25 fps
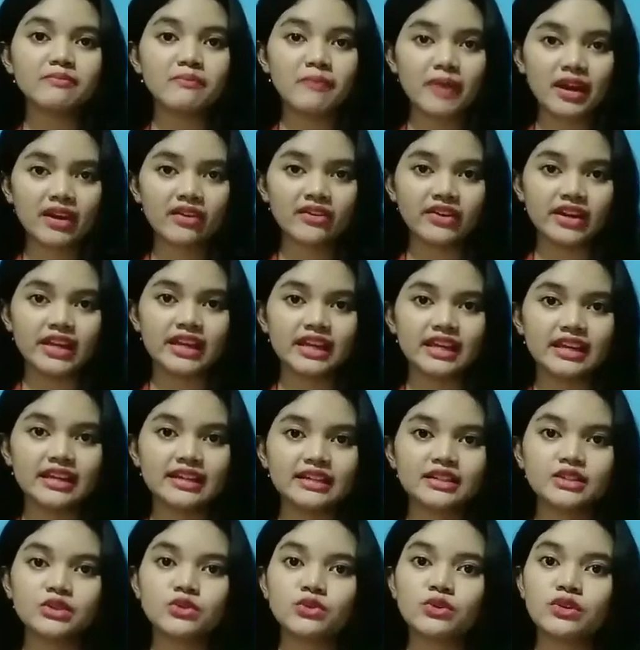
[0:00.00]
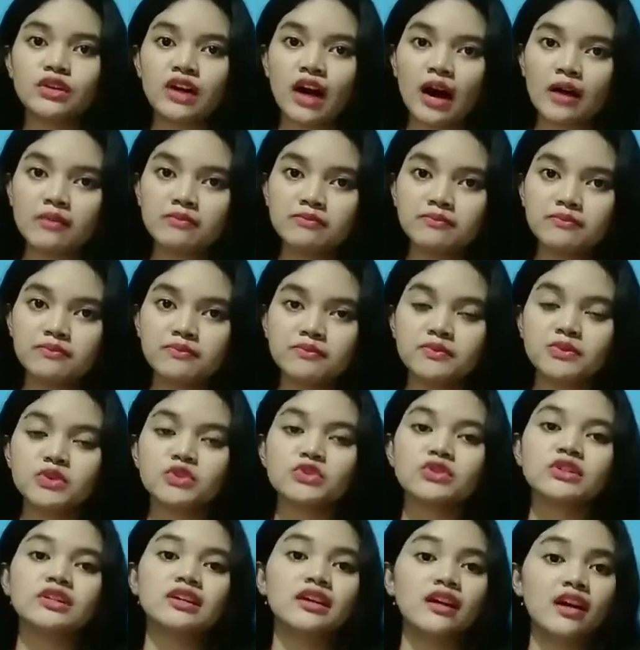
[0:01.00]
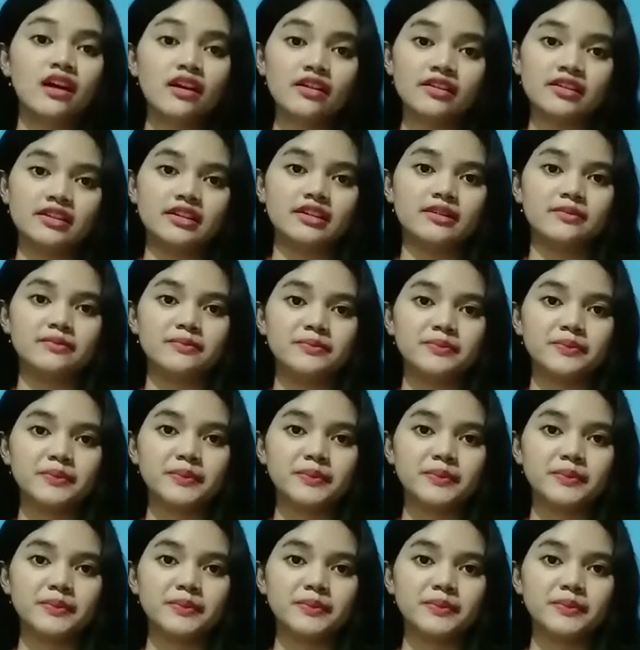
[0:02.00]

Mary to come to the garden